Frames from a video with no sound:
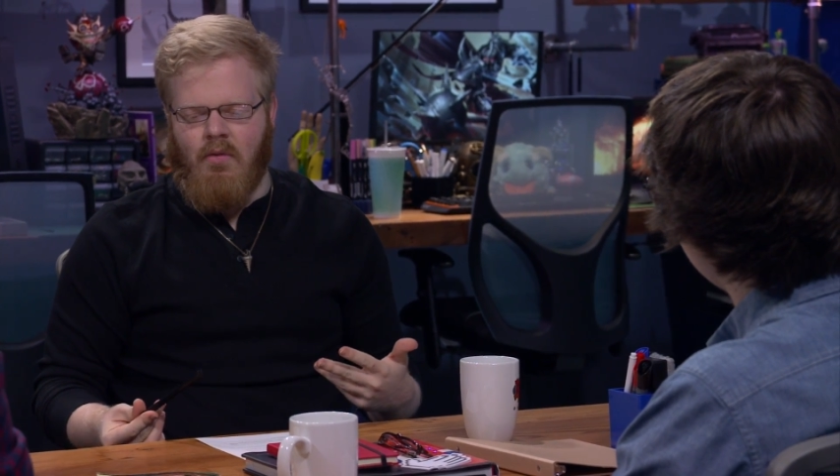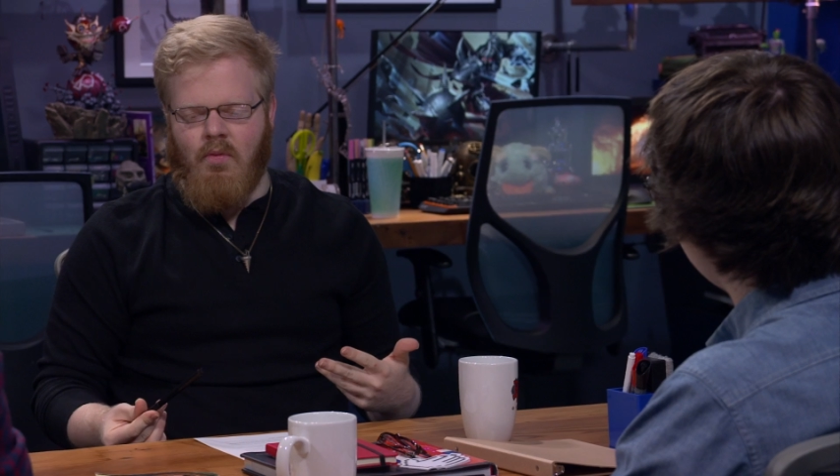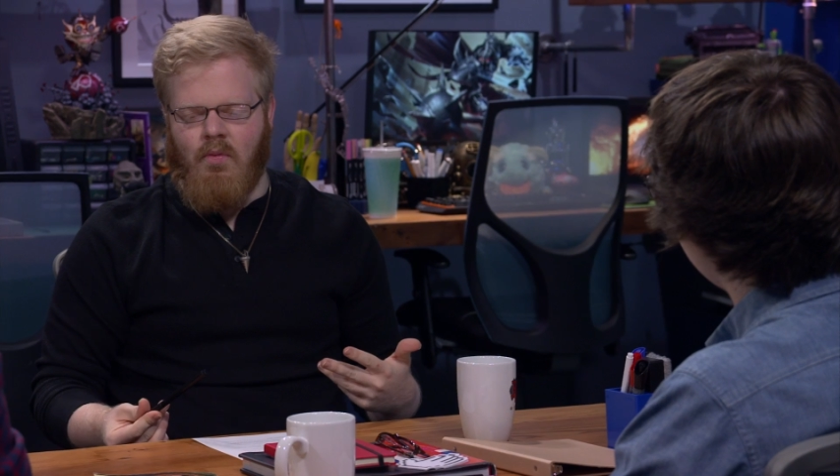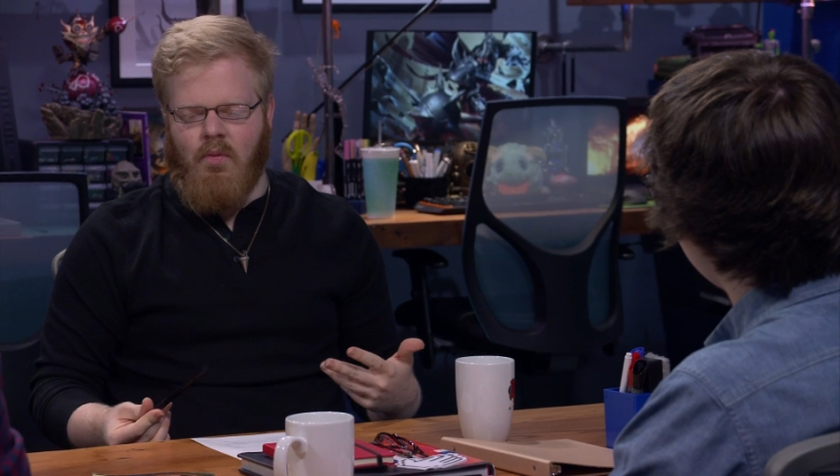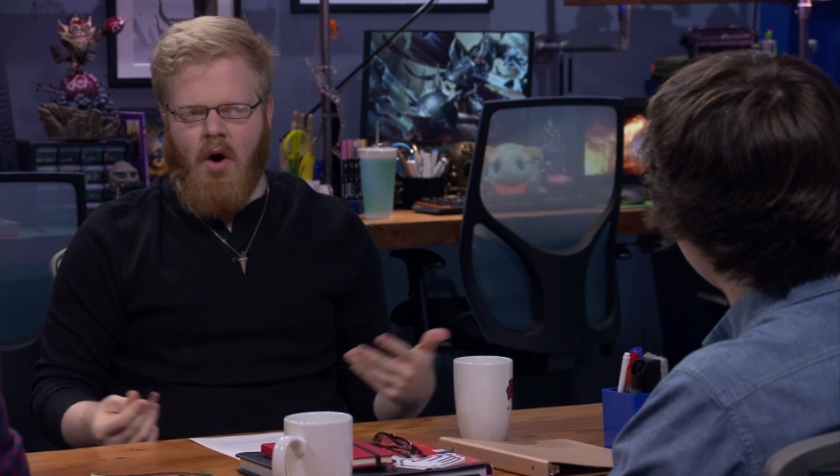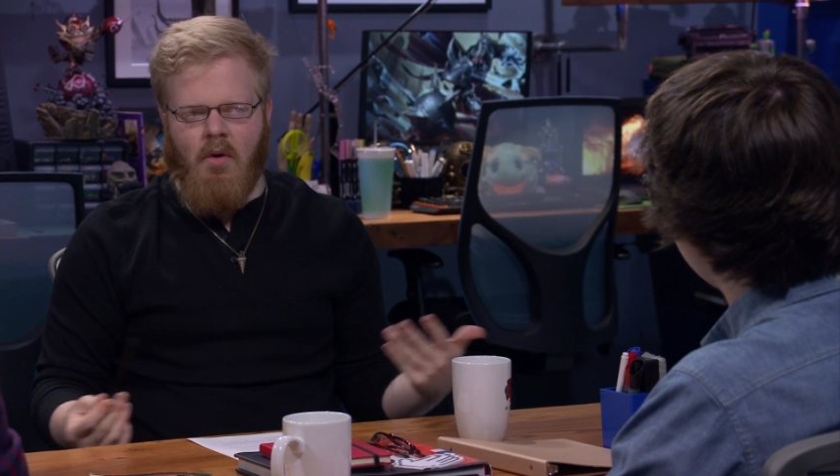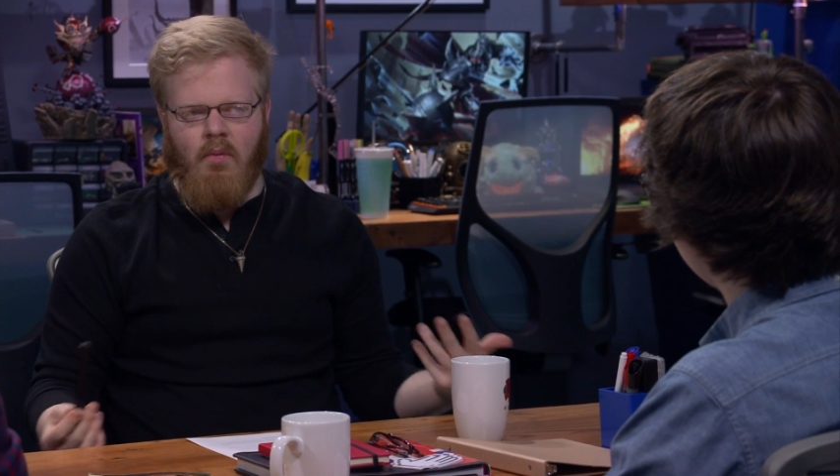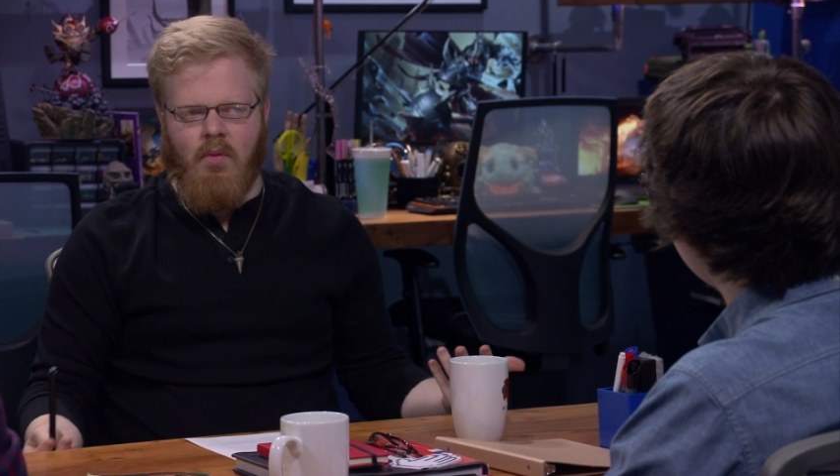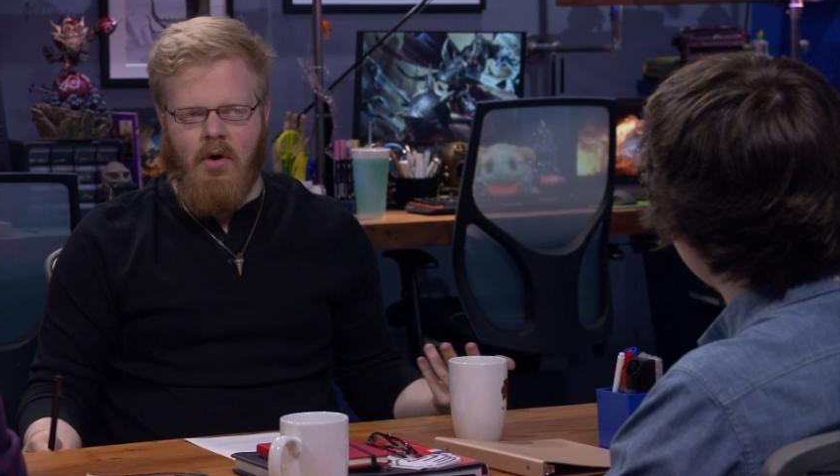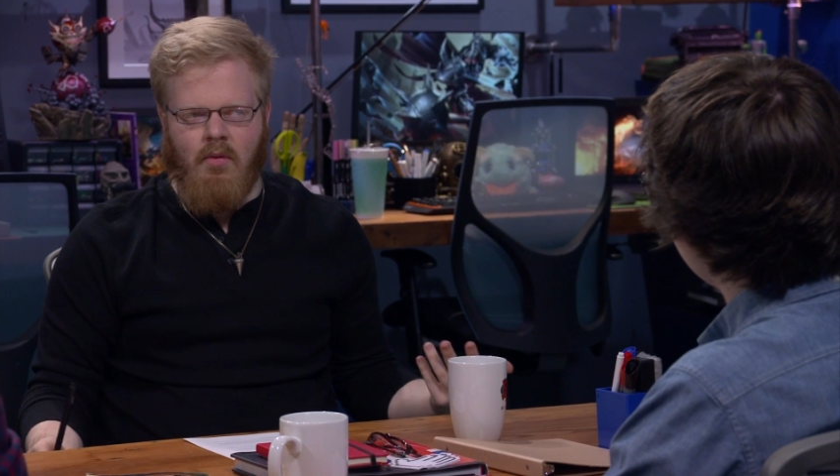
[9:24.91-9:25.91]
what
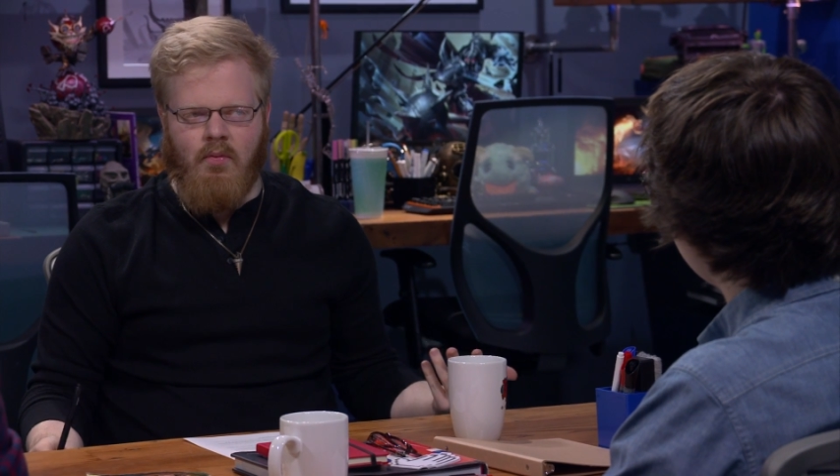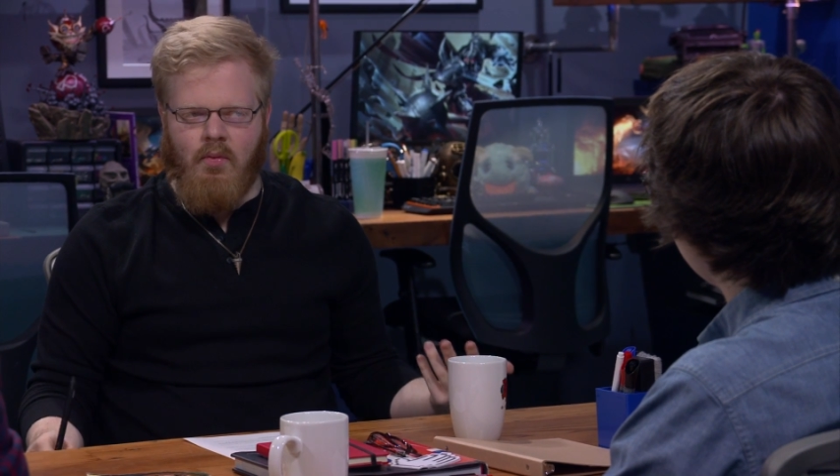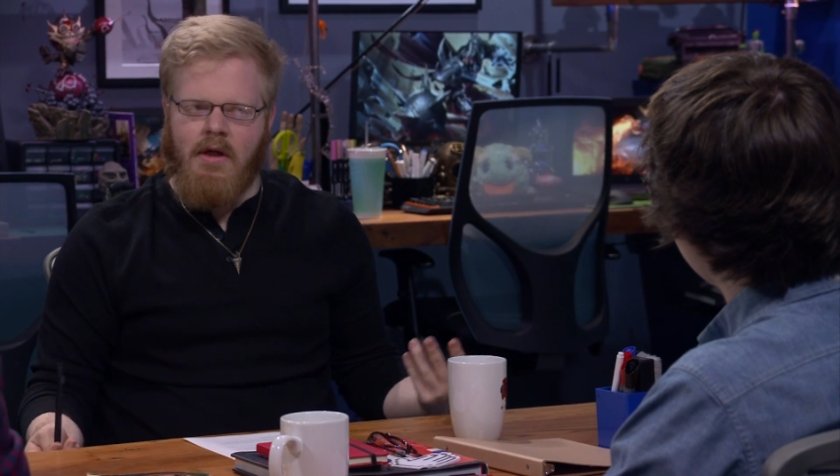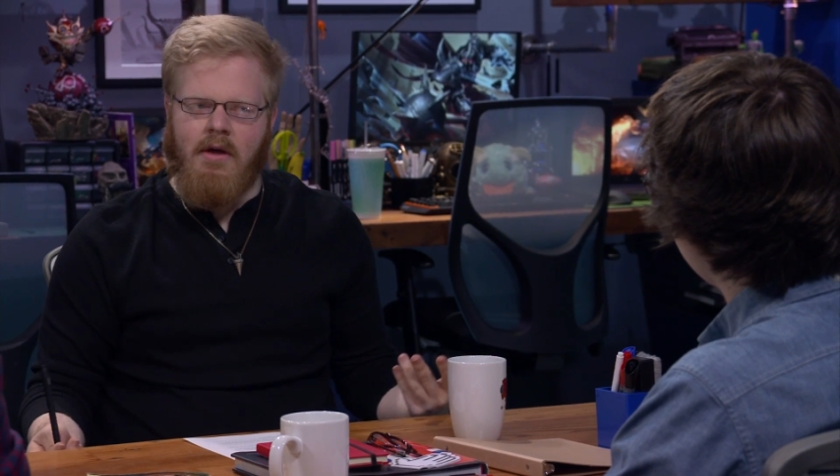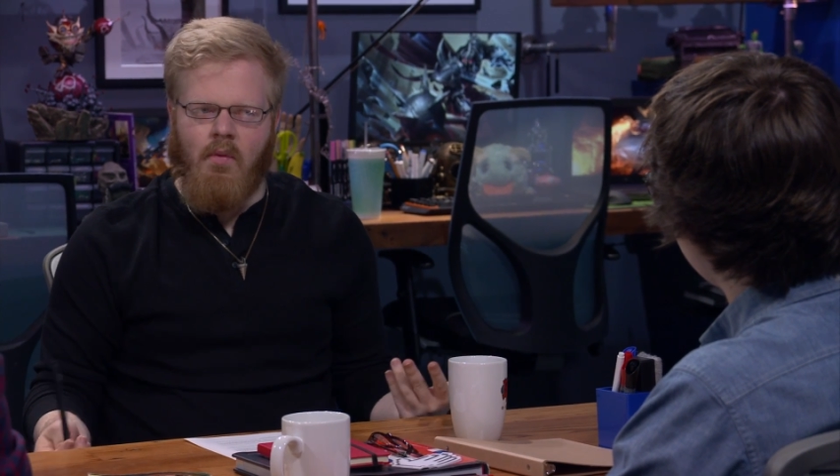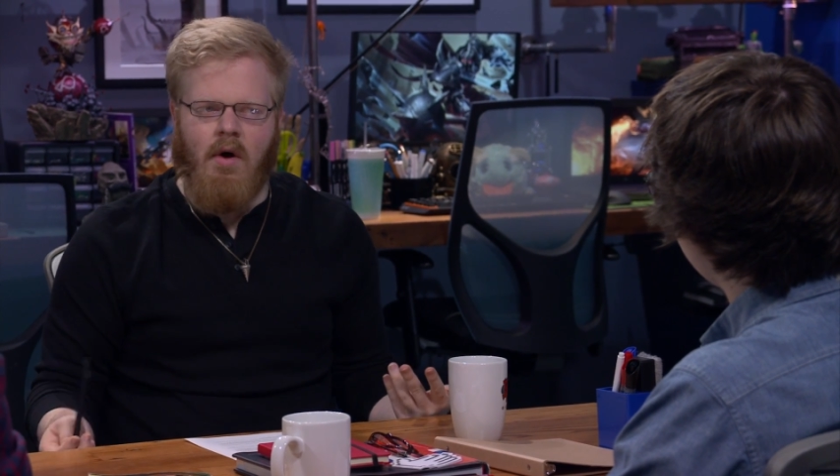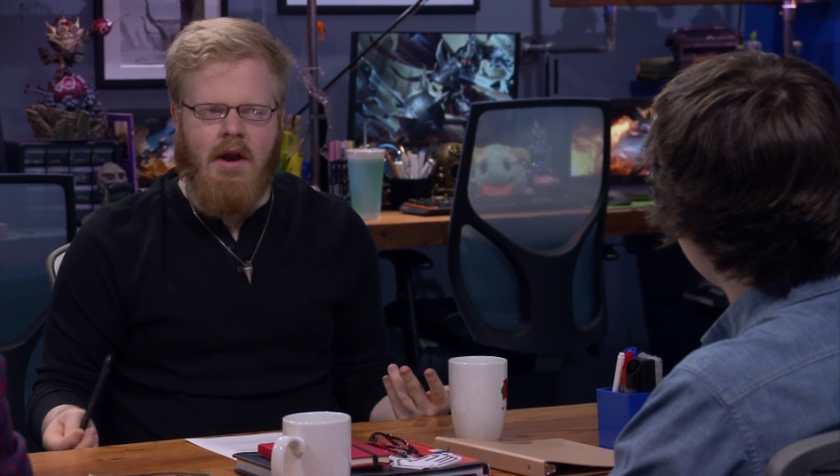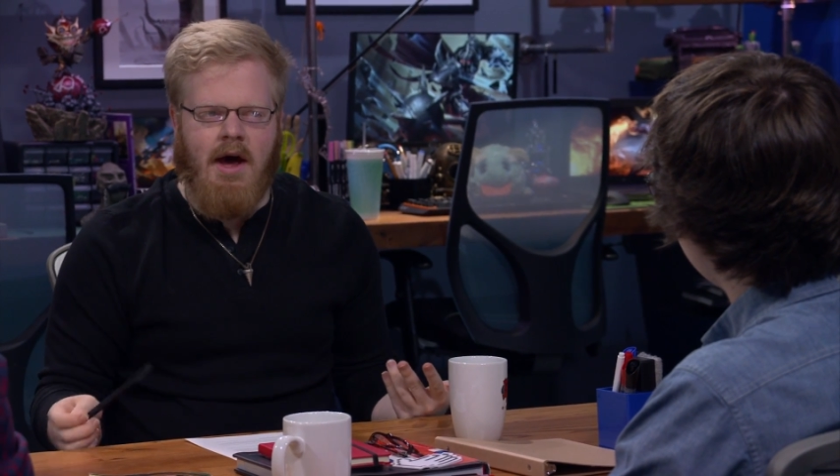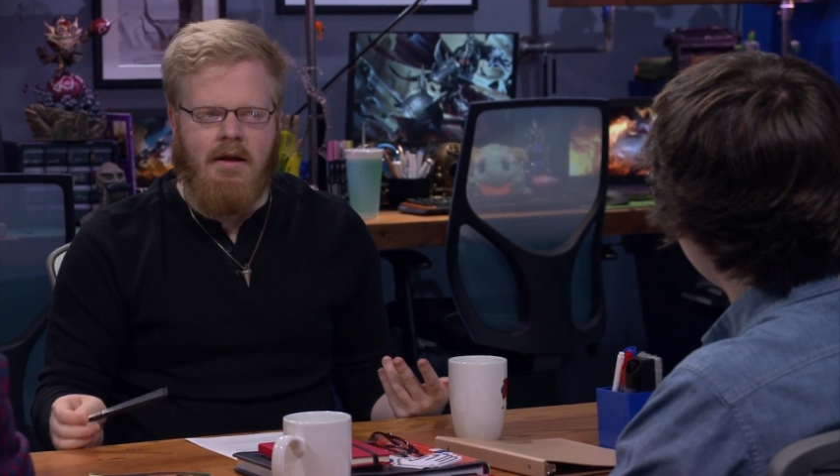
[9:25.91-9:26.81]
we really want